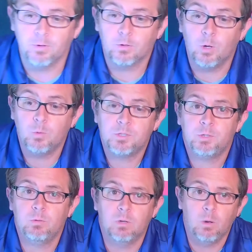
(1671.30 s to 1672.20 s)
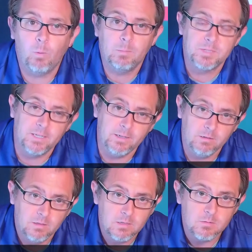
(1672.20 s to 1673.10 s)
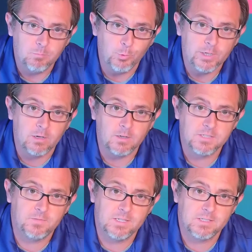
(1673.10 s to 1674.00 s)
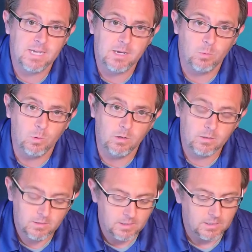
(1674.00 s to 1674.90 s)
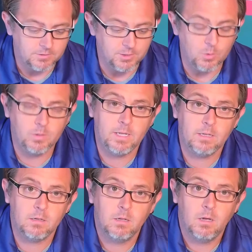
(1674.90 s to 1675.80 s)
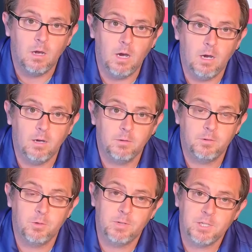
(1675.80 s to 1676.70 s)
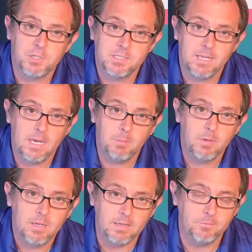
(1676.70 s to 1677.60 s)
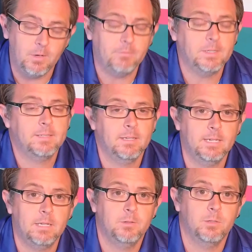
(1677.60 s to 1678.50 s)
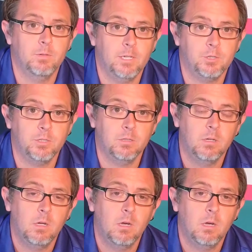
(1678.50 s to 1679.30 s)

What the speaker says: go to our website, BreaArtsFest.org, donate under the donations tab, and for every $10 donation,